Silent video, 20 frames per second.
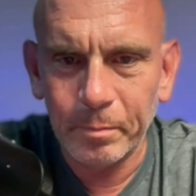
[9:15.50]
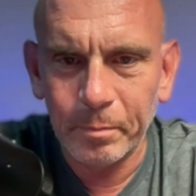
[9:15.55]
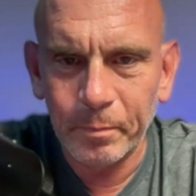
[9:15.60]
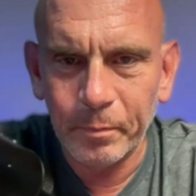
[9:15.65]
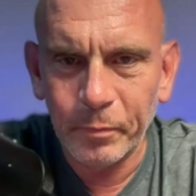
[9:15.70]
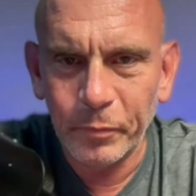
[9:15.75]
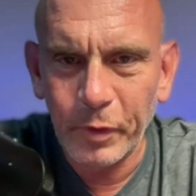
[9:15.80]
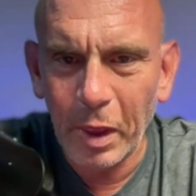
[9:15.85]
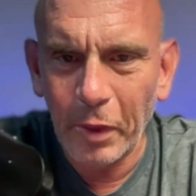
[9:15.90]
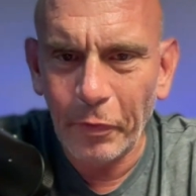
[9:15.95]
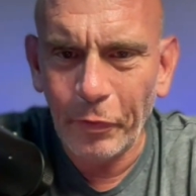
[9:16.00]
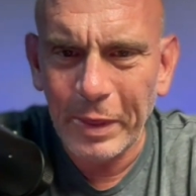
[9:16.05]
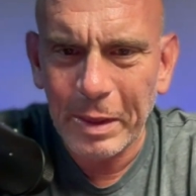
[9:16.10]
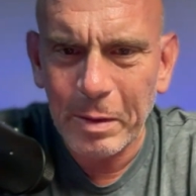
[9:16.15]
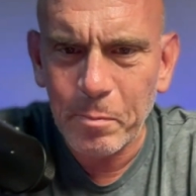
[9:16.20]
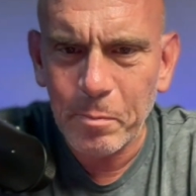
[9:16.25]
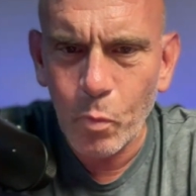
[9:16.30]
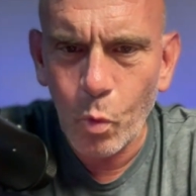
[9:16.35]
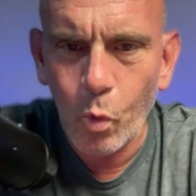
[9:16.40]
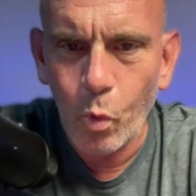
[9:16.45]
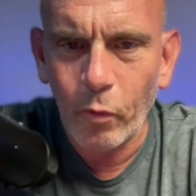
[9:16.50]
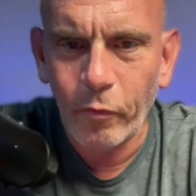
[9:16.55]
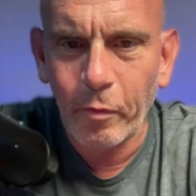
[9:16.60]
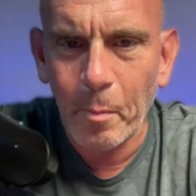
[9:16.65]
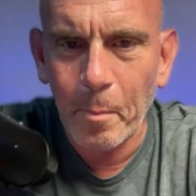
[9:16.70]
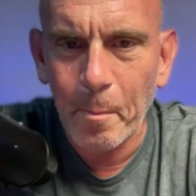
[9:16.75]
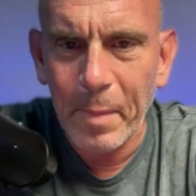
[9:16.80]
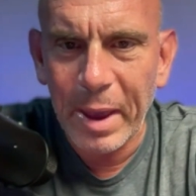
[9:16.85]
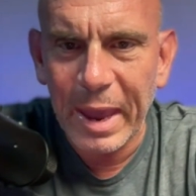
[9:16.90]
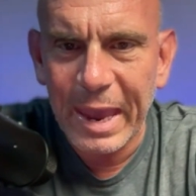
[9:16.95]
Nothing more of a
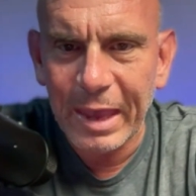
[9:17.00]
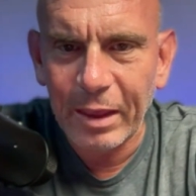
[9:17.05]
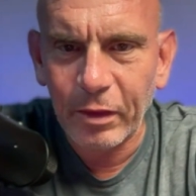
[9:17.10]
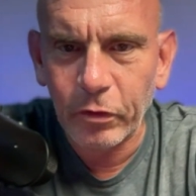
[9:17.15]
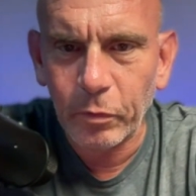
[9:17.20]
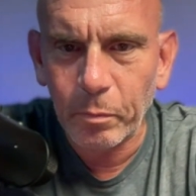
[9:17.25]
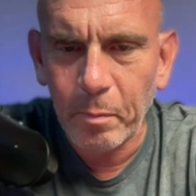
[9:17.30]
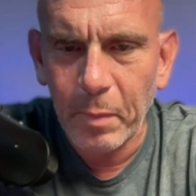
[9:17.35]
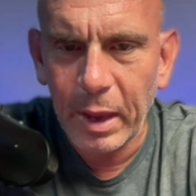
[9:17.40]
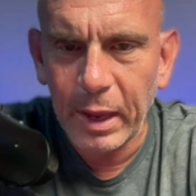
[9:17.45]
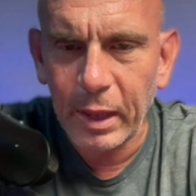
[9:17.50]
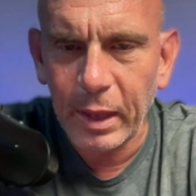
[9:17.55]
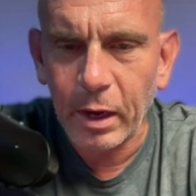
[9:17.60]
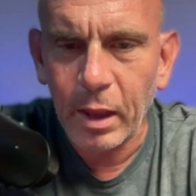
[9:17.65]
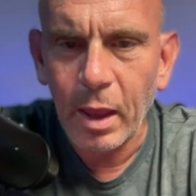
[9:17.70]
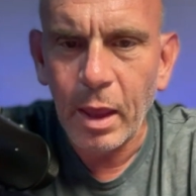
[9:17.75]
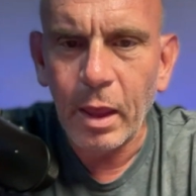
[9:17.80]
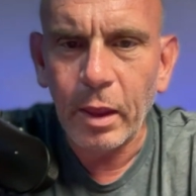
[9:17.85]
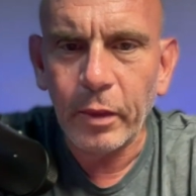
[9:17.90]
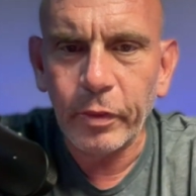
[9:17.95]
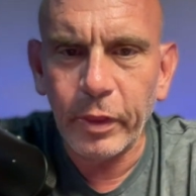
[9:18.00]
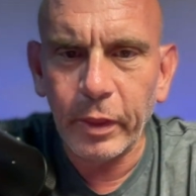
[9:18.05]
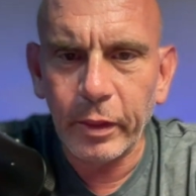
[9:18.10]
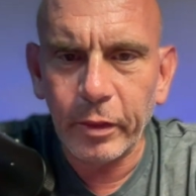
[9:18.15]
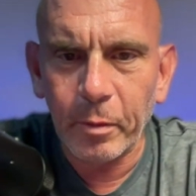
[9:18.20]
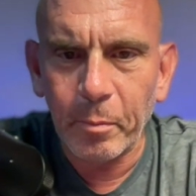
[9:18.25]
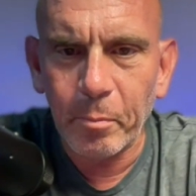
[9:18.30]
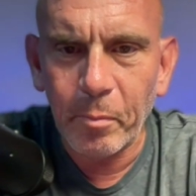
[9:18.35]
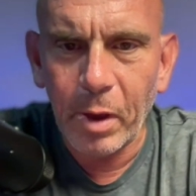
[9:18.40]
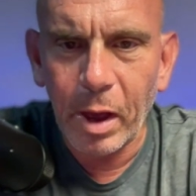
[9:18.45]
man's man than the
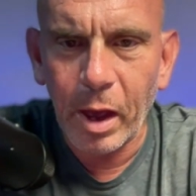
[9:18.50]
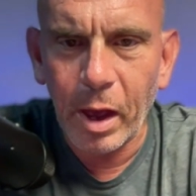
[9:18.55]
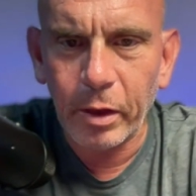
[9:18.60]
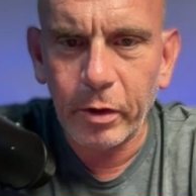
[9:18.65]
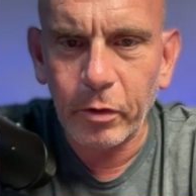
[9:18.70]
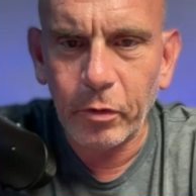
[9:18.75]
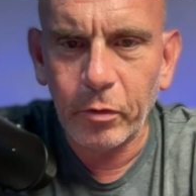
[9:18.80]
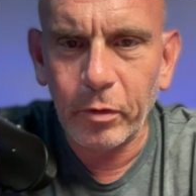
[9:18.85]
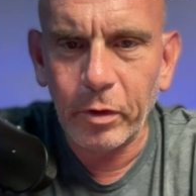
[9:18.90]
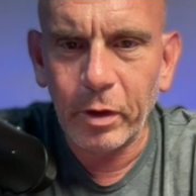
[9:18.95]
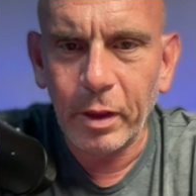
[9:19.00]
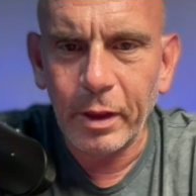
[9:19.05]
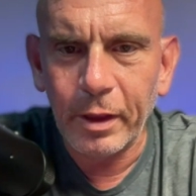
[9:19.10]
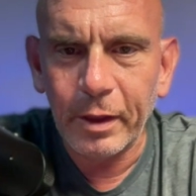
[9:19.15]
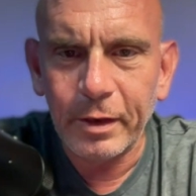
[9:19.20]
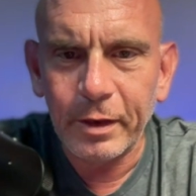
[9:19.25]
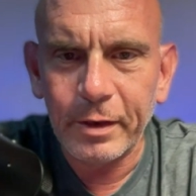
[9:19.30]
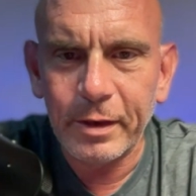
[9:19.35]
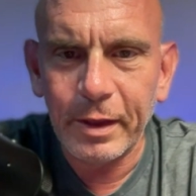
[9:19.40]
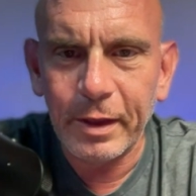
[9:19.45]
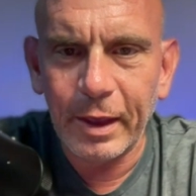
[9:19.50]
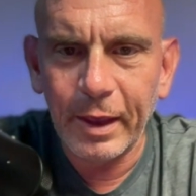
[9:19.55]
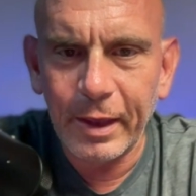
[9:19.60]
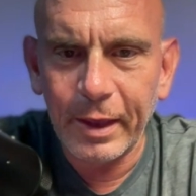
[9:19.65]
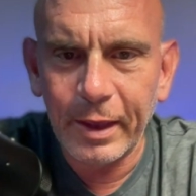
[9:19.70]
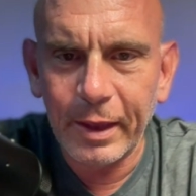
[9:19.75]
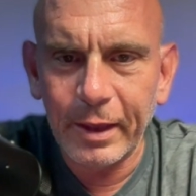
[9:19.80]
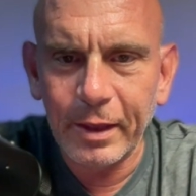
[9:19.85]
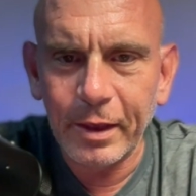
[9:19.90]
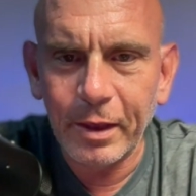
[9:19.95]
modern
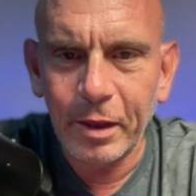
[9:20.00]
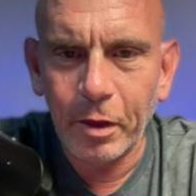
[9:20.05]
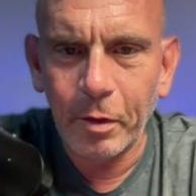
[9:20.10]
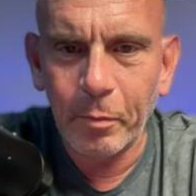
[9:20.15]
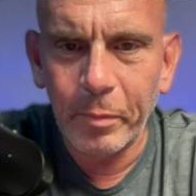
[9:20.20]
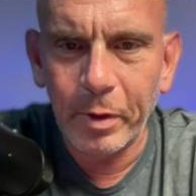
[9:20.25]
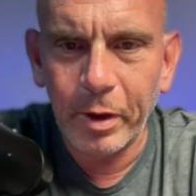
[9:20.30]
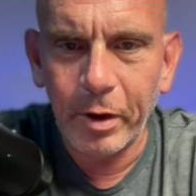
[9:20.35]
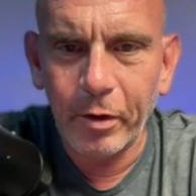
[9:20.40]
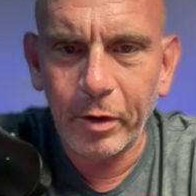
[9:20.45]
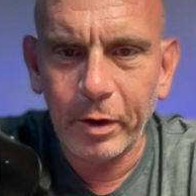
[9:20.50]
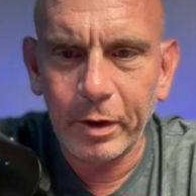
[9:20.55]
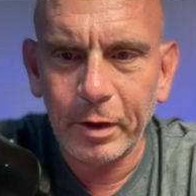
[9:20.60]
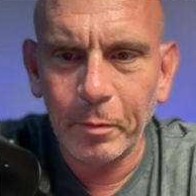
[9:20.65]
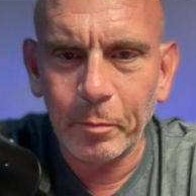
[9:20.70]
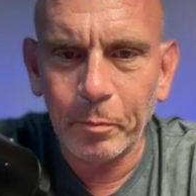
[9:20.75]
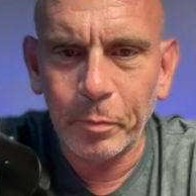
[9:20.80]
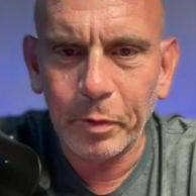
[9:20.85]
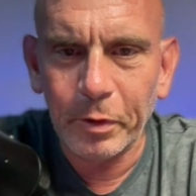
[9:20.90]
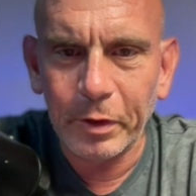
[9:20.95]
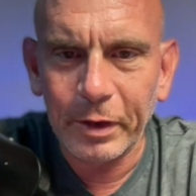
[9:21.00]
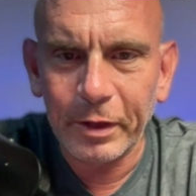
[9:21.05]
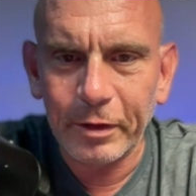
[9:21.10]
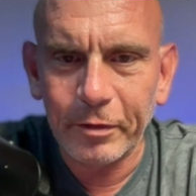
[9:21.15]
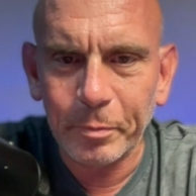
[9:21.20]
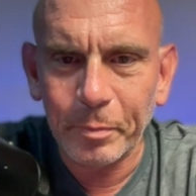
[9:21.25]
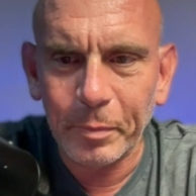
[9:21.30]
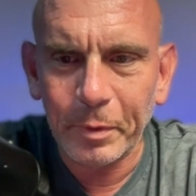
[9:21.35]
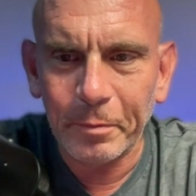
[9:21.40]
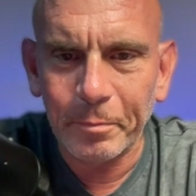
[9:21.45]
day American
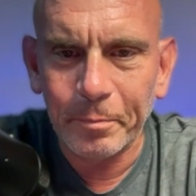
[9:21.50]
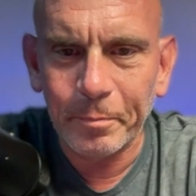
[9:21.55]
policeman.